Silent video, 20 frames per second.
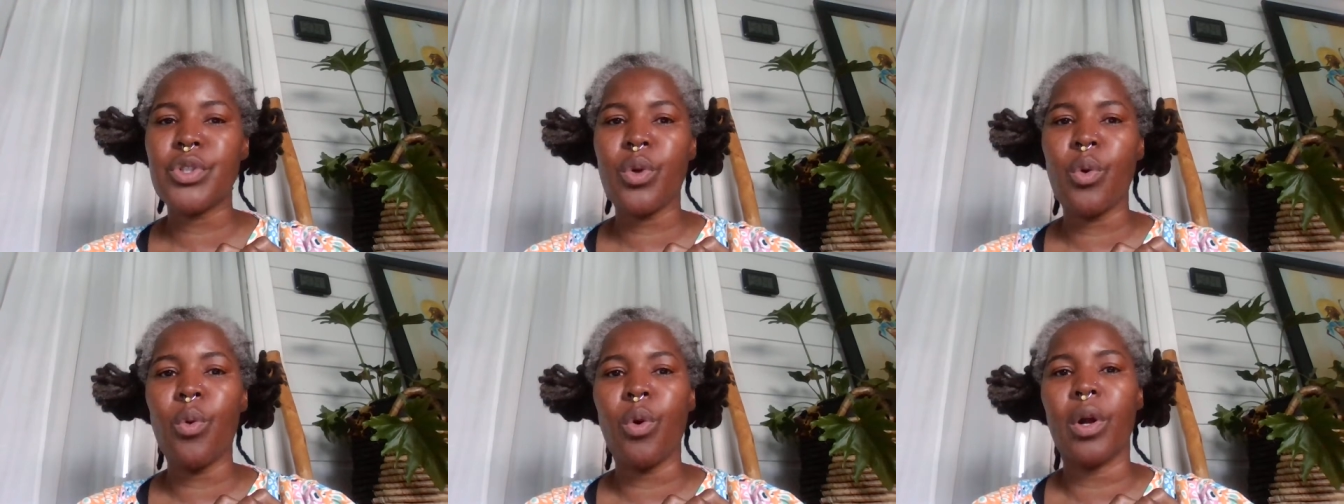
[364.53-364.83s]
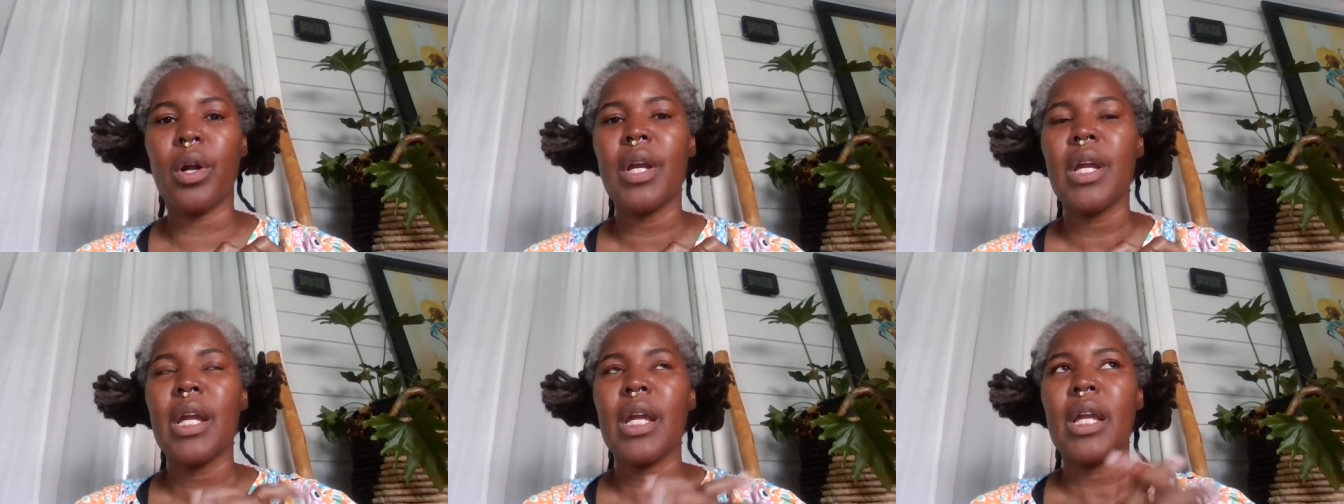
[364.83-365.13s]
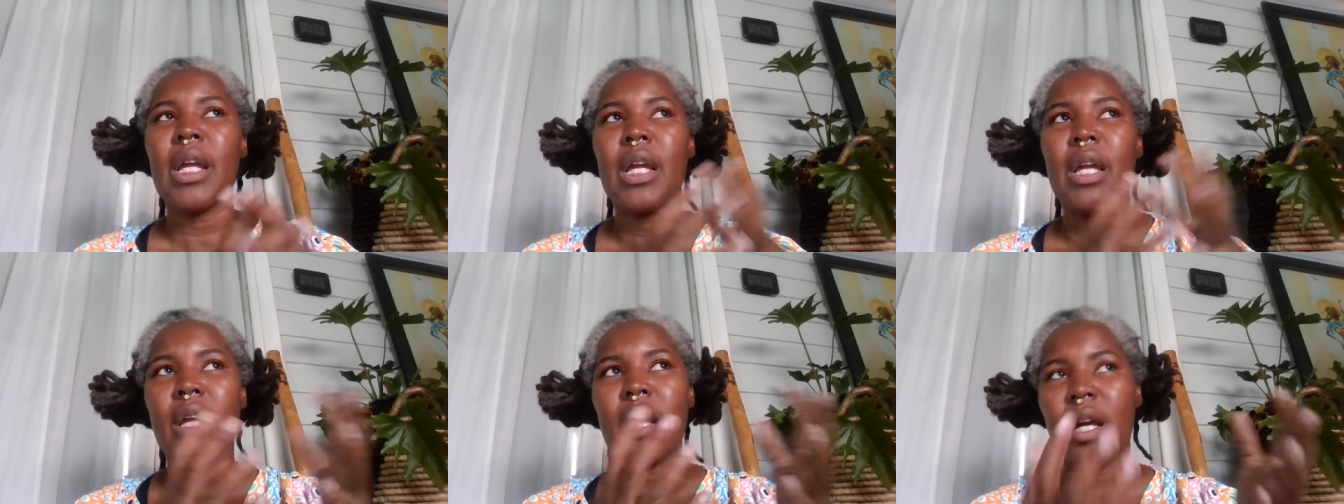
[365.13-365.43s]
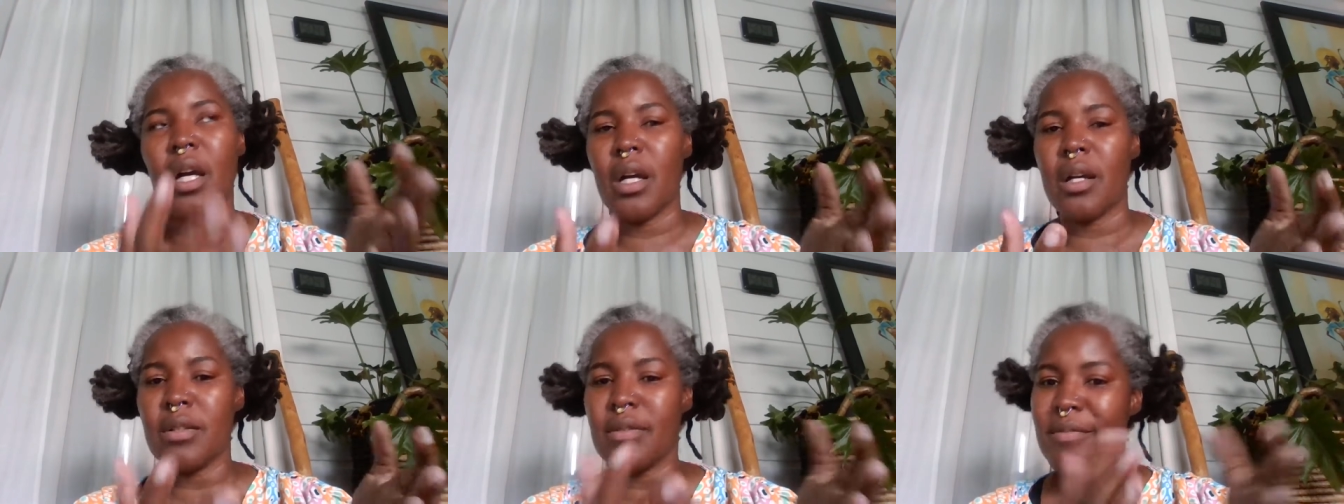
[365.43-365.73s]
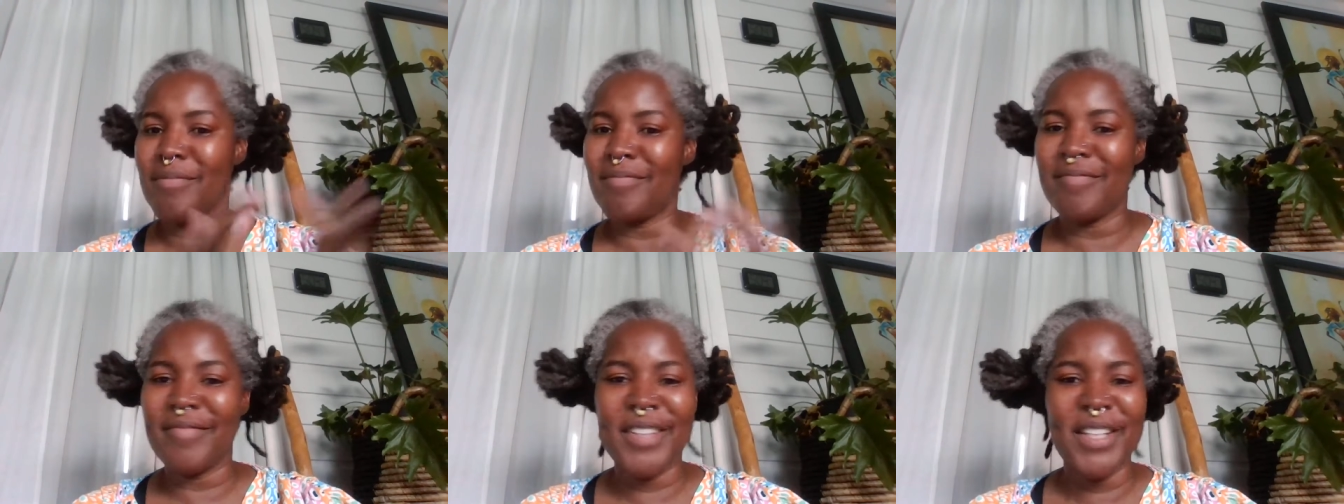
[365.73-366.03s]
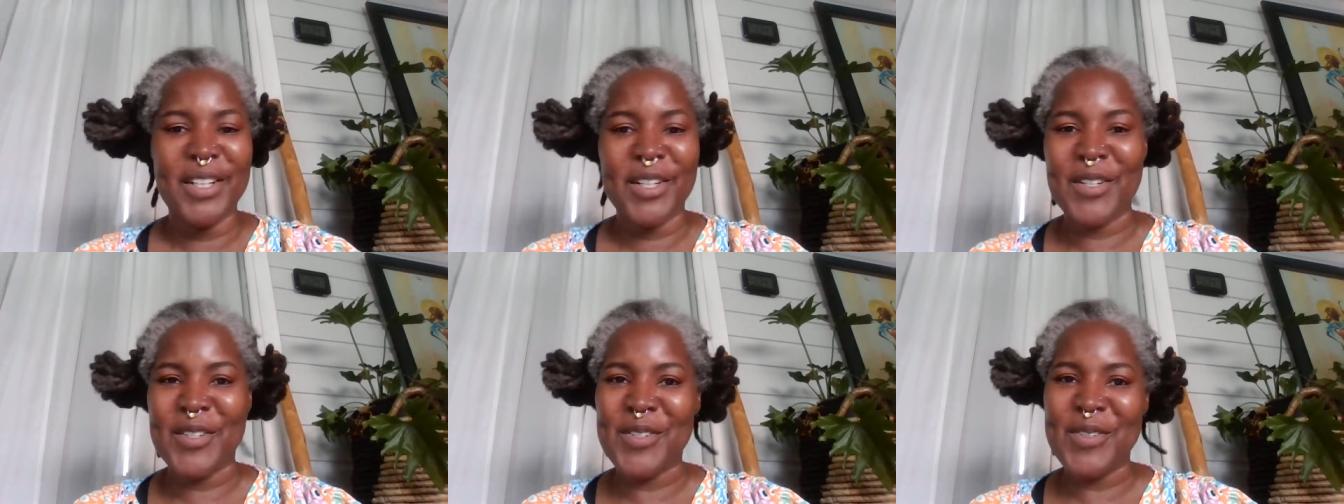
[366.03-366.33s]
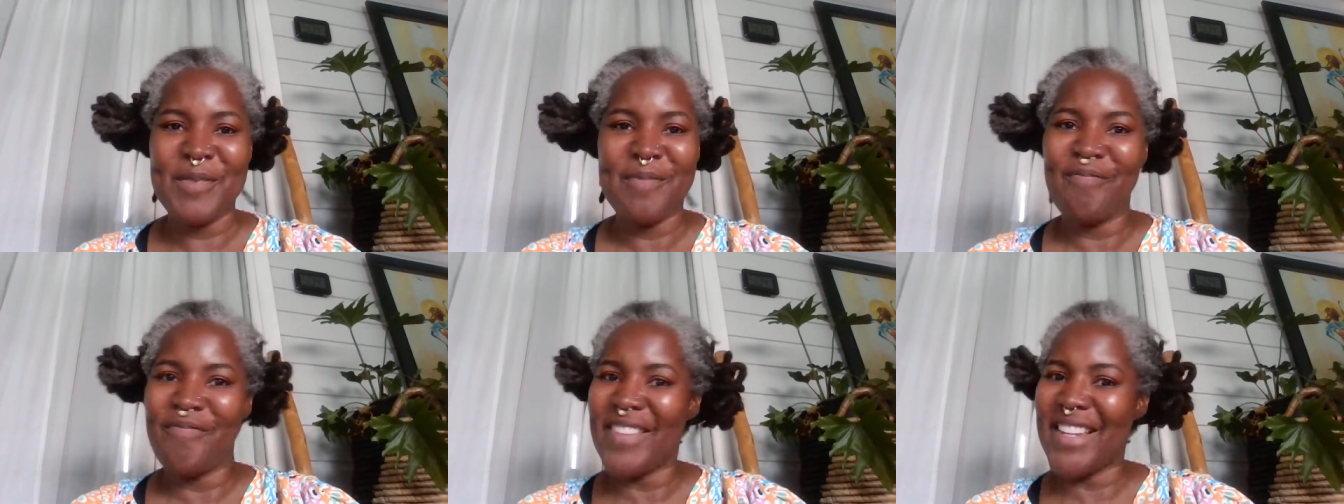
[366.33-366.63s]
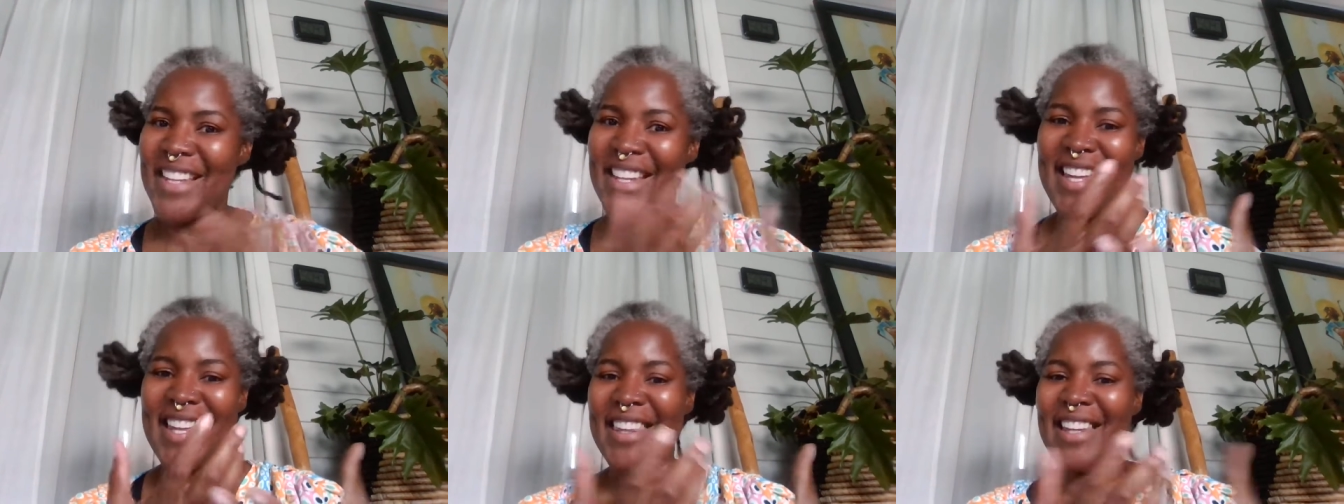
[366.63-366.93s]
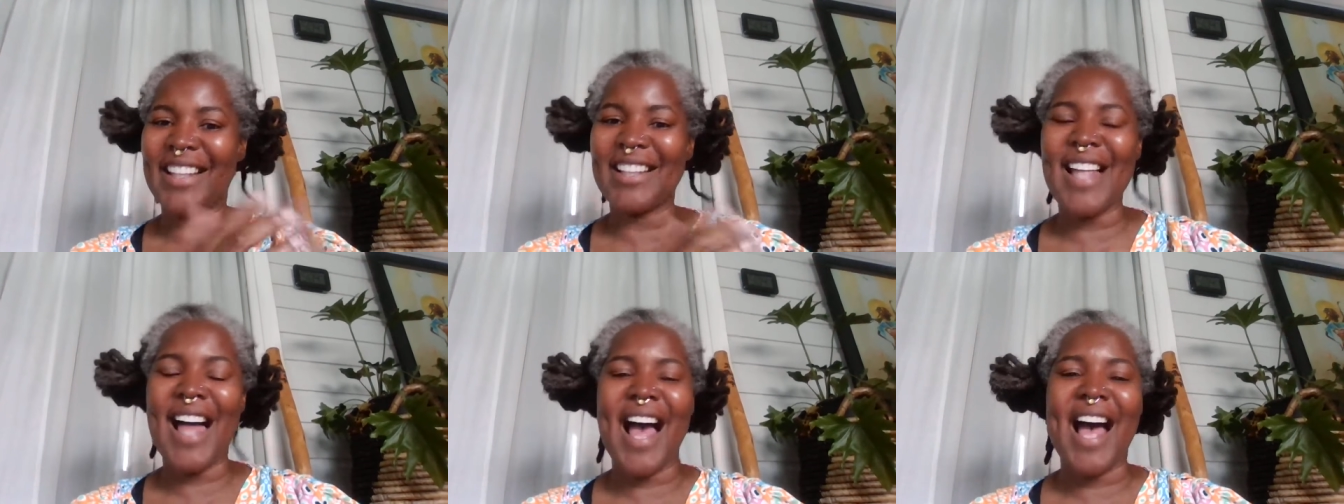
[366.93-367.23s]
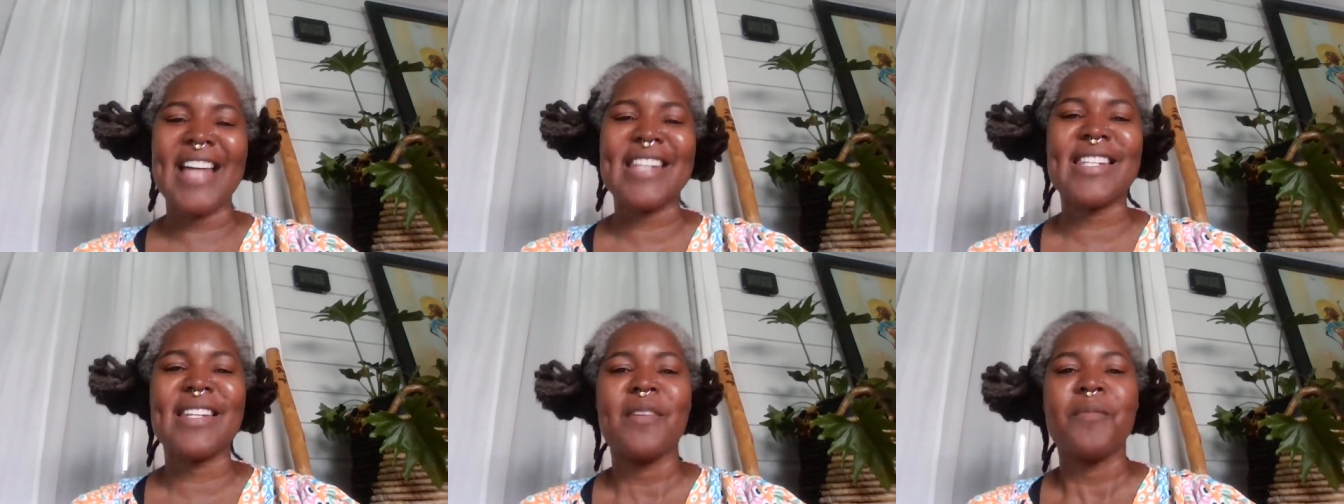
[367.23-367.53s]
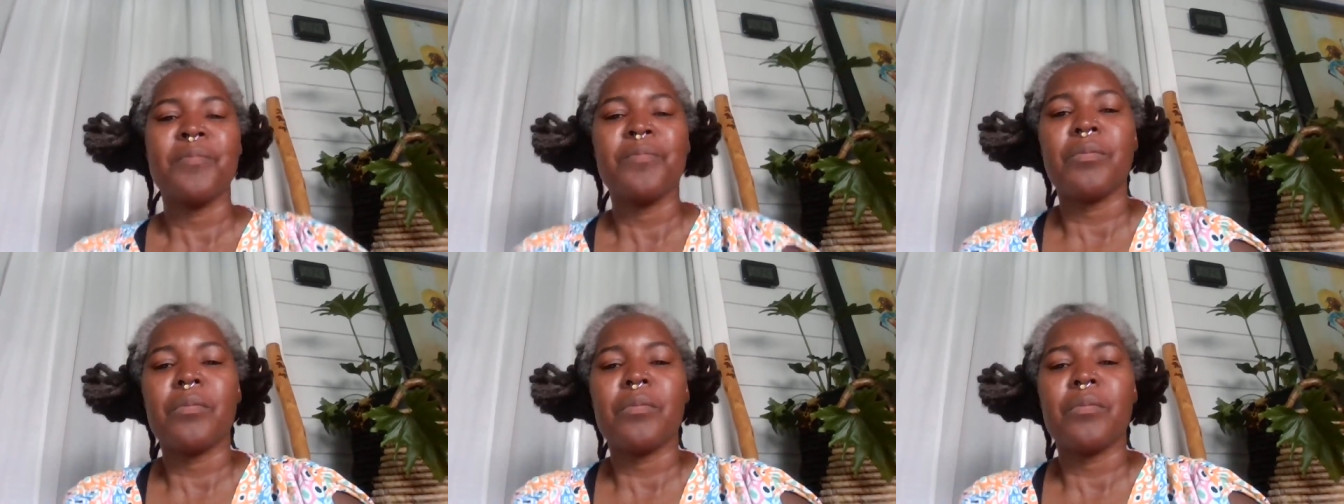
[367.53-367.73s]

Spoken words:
score, in the class.